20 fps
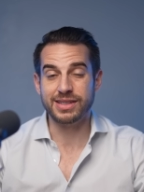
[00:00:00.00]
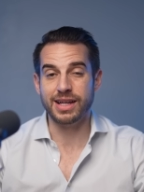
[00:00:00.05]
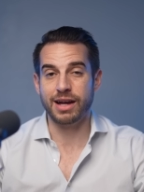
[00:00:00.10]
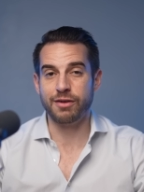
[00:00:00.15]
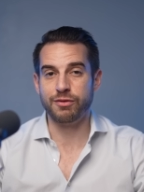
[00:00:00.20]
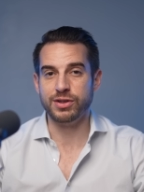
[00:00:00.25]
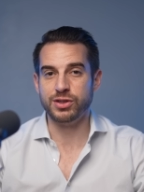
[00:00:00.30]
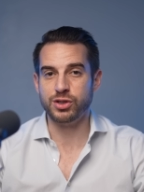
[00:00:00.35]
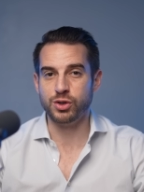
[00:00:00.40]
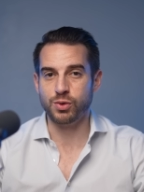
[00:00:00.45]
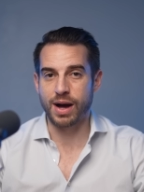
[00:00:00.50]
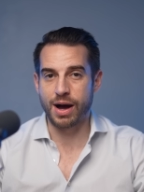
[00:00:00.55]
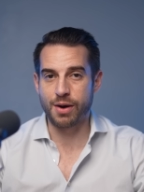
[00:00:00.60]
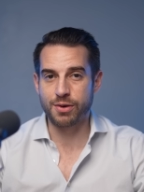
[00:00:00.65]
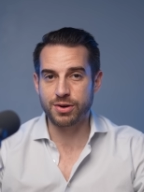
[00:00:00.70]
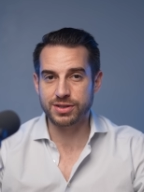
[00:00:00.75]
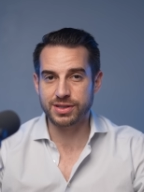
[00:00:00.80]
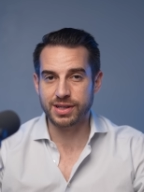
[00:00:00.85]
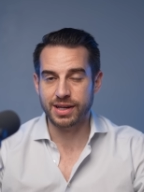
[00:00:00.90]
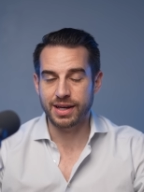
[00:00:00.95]
every 2
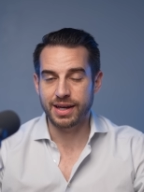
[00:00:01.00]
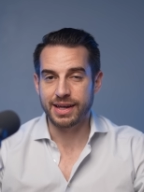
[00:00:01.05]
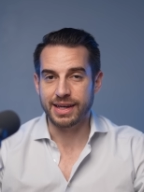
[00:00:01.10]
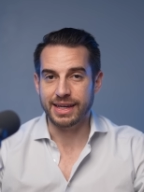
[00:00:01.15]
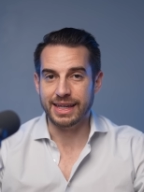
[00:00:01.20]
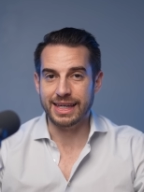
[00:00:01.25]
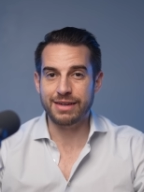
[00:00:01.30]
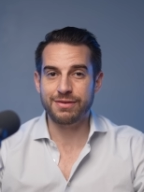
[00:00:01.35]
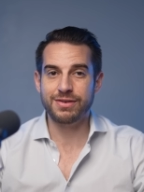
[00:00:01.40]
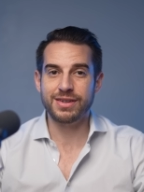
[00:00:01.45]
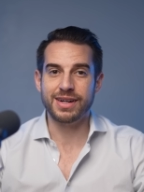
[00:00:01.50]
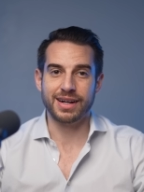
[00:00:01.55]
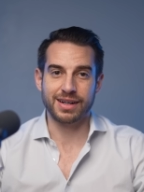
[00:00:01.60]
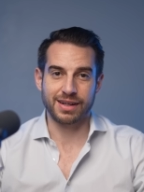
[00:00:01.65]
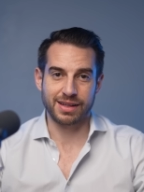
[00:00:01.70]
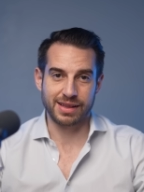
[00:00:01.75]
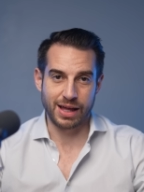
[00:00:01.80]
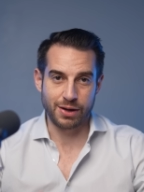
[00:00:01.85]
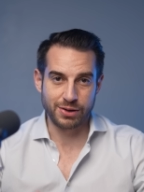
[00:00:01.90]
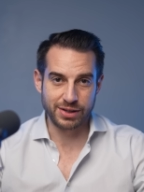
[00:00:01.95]
hours even on
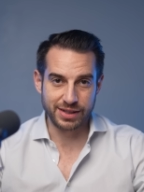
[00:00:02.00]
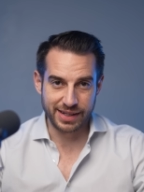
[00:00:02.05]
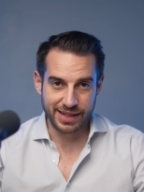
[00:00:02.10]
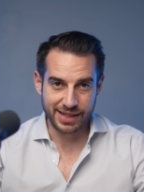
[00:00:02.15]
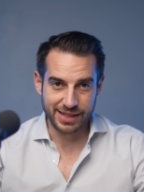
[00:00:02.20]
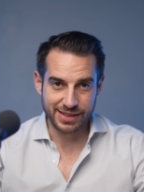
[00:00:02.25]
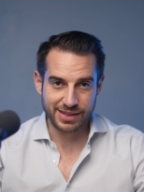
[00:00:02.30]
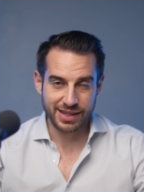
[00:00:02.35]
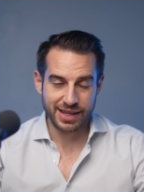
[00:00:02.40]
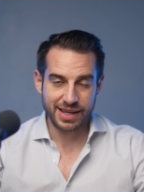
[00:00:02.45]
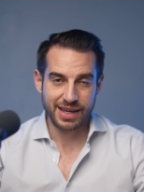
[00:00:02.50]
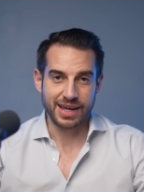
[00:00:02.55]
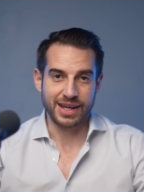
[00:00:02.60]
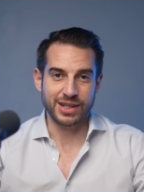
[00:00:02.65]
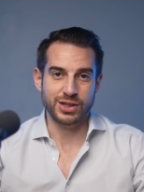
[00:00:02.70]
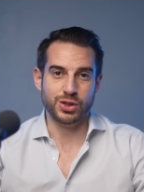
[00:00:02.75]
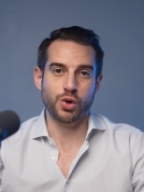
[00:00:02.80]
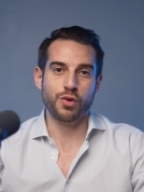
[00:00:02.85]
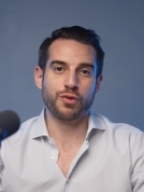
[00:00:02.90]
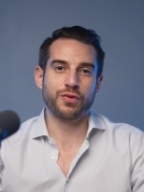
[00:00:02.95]
cloudy days.
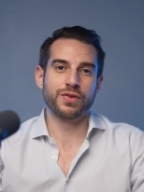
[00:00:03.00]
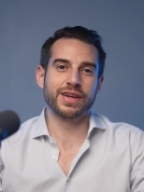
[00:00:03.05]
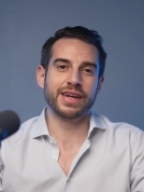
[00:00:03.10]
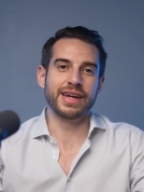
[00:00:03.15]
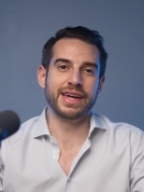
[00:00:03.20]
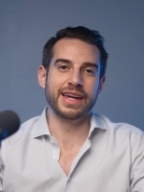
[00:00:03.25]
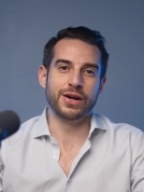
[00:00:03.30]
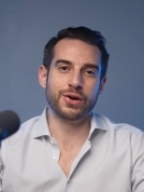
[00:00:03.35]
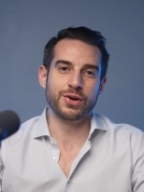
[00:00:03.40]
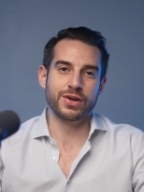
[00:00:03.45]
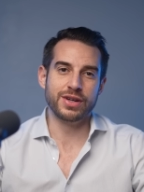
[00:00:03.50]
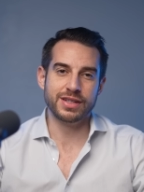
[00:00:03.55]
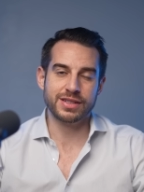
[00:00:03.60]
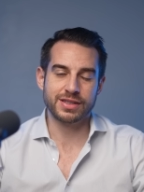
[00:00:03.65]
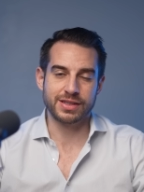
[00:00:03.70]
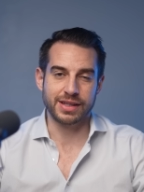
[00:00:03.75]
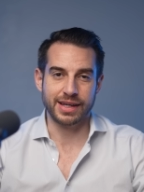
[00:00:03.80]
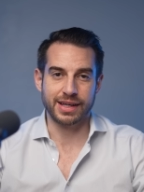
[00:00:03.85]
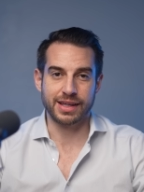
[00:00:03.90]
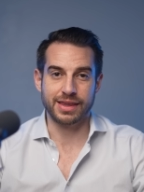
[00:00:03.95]
And don't forget areas
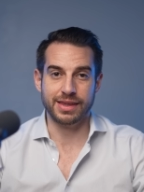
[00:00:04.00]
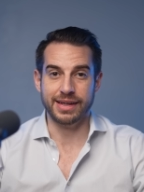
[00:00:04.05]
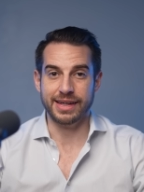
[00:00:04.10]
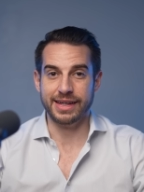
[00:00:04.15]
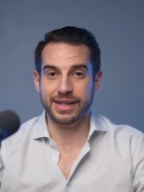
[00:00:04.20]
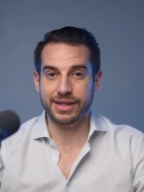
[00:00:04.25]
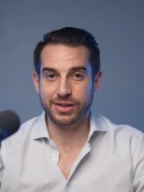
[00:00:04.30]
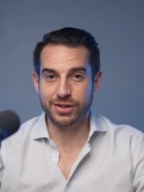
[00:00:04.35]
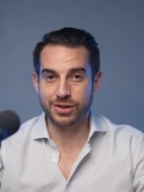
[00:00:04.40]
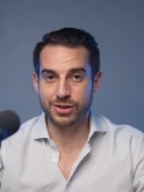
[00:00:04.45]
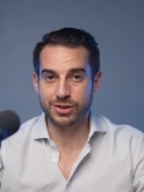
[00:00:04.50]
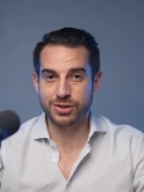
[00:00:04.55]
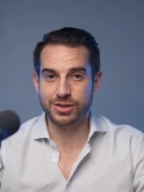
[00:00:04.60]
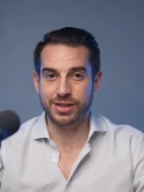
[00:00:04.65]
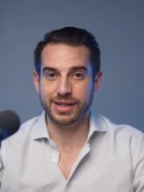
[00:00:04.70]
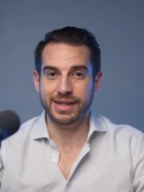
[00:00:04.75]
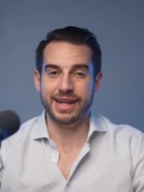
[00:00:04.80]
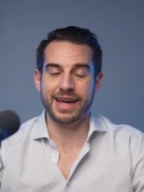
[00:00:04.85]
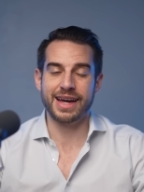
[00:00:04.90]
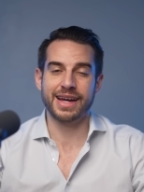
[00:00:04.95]
like the ears, the
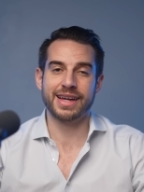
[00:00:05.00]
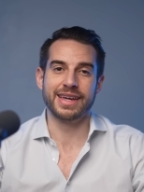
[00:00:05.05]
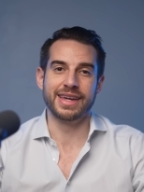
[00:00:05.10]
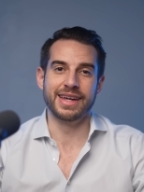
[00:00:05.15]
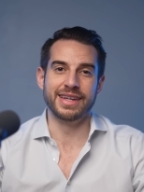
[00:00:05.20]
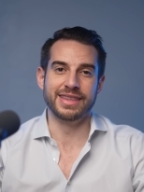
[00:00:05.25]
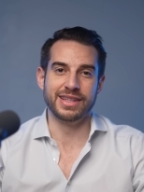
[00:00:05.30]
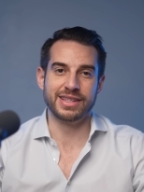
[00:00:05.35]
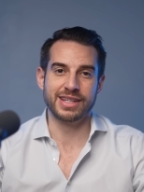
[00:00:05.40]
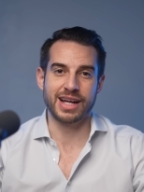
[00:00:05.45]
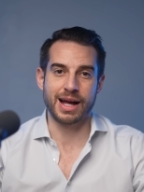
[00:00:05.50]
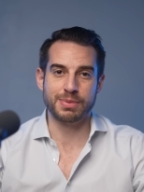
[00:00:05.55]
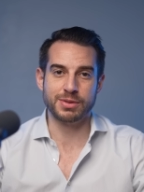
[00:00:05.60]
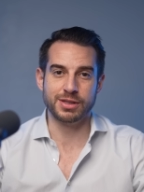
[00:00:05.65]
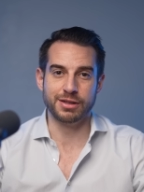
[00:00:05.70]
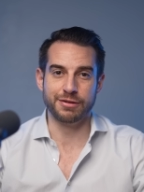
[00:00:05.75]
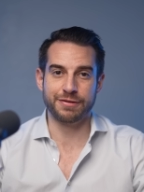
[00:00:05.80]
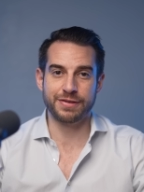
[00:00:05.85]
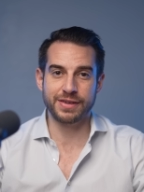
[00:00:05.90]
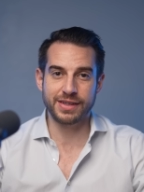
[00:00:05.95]
neck, and the tops of
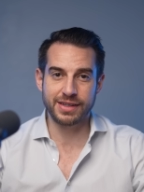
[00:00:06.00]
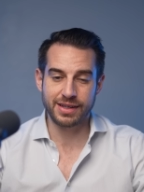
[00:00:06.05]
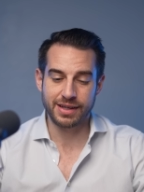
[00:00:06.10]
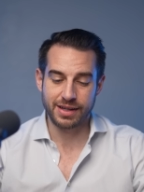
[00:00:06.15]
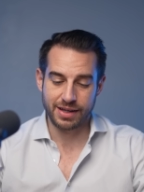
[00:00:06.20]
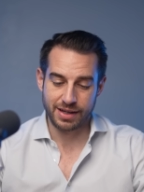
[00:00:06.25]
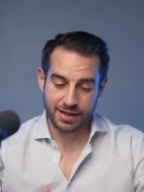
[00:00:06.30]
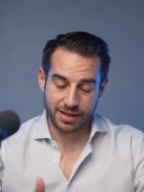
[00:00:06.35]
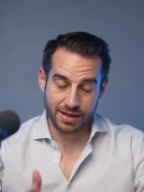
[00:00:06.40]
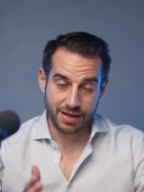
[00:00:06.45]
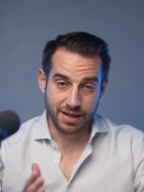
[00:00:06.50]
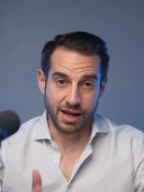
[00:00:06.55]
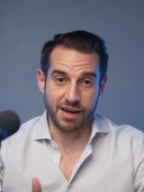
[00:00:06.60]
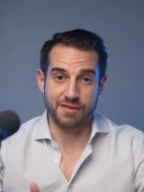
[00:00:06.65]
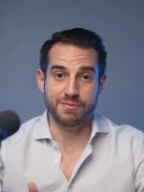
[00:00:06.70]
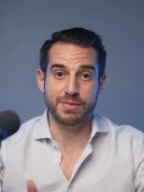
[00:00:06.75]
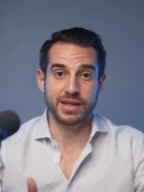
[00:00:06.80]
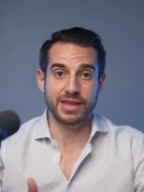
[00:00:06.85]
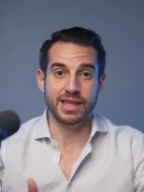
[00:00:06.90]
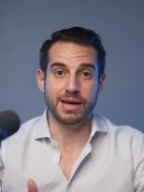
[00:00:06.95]
the feet.
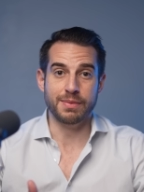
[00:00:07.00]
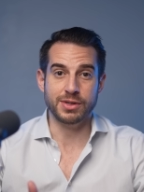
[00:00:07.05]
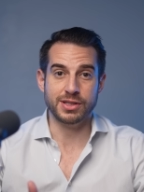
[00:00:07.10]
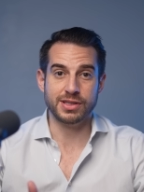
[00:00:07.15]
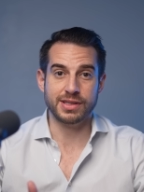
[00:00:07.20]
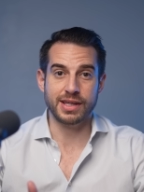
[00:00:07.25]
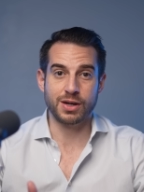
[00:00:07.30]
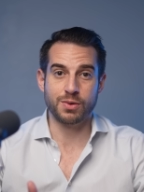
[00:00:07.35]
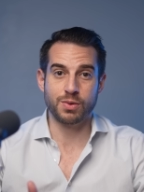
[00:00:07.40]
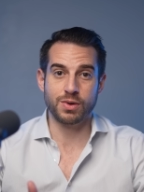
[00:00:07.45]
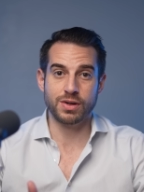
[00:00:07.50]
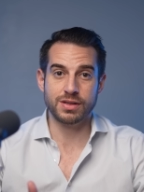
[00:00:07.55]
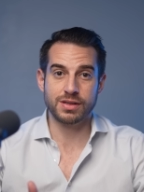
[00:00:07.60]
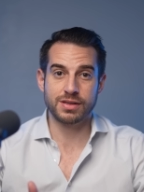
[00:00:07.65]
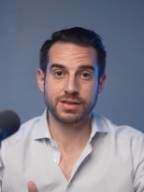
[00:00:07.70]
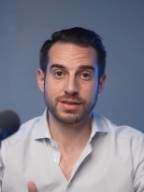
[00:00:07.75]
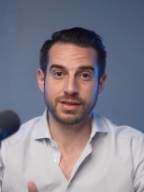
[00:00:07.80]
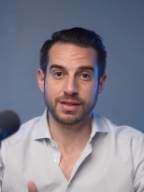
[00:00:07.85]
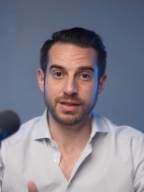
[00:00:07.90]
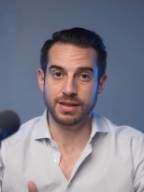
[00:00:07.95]
I've made that mistake
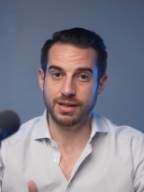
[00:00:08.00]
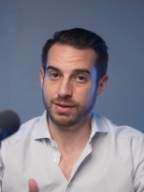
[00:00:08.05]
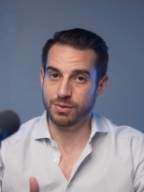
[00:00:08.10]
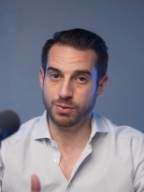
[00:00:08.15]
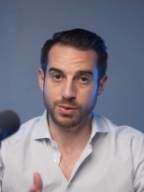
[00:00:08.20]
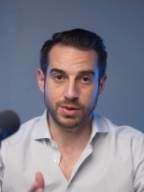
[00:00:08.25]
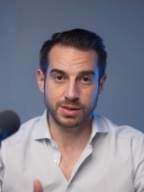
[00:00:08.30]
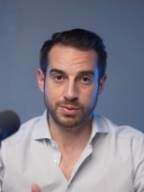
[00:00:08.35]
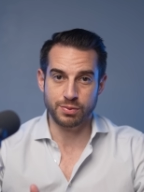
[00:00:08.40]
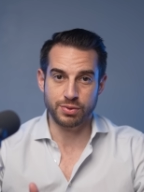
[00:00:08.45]
once and it wasn't